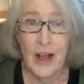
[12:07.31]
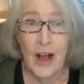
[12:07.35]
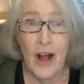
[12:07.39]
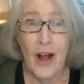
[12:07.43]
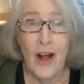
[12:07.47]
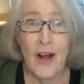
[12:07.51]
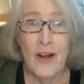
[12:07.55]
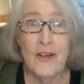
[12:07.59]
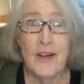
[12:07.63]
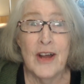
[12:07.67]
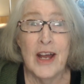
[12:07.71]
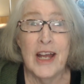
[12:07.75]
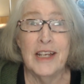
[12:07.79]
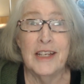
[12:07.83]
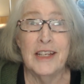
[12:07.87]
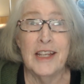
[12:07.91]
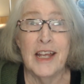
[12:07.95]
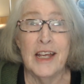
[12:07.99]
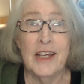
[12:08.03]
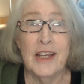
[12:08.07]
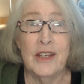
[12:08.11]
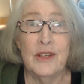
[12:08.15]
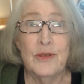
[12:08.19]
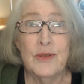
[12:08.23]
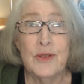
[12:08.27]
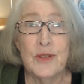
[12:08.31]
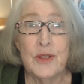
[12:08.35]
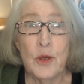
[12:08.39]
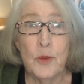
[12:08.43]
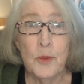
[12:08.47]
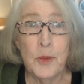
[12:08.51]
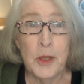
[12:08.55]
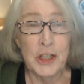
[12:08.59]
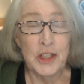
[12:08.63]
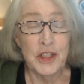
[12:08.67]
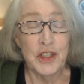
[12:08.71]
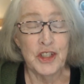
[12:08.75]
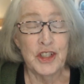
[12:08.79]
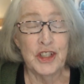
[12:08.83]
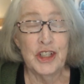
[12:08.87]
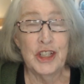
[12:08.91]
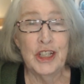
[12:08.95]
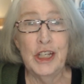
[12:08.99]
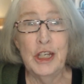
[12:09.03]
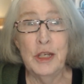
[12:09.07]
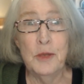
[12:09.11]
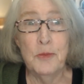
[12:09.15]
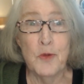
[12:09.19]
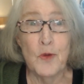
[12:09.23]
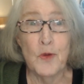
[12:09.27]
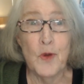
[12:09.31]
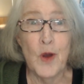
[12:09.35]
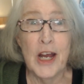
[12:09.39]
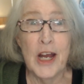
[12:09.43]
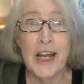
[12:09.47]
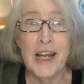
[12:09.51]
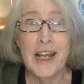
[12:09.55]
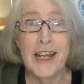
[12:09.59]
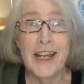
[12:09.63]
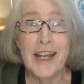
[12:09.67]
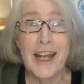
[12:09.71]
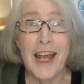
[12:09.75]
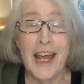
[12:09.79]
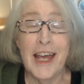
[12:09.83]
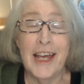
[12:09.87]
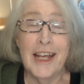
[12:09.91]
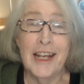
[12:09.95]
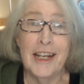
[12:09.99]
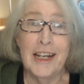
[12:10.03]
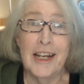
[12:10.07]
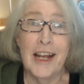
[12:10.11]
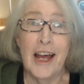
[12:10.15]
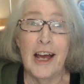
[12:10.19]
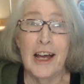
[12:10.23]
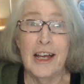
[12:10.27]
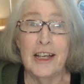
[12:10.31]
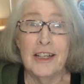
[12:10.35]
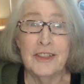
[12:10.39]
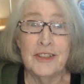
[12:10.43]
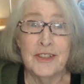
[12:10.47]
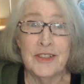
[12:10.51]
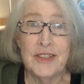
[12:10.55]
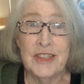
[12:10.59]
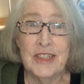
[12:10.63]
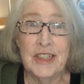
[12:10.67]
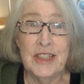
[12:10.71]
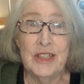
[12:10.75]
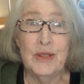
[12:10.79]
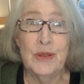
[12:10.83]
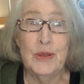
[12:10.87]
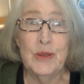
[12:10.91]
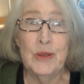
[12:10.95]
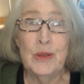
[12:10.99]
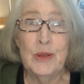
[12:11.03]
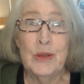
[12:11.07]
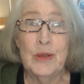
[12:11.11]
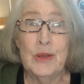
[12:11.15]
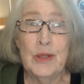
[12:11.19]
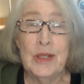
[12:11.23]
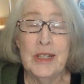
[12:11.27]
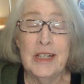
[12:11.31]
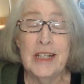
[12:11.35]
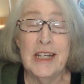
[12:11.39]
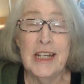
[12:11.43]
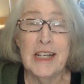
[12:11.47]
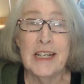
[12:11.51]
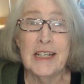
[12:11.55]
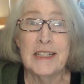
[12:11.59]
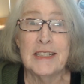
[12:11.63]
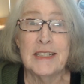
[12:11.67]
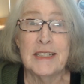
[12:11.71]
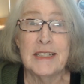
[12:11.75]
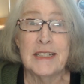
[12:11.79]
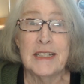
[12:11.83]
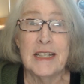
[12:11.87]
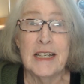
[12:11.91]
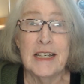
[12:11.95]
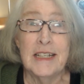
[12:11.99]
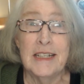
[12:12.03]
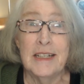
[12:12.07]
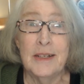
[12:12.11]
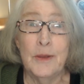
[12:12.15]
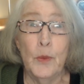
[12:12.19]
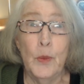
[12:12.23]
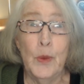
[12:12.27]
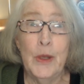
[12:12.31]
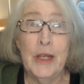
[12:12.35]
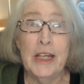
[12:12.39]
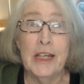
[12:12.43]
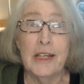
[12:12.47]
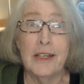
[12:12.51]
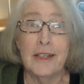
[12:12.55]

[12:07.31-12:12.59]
All right, thank you so much. Keep writing, and I'll see you next week.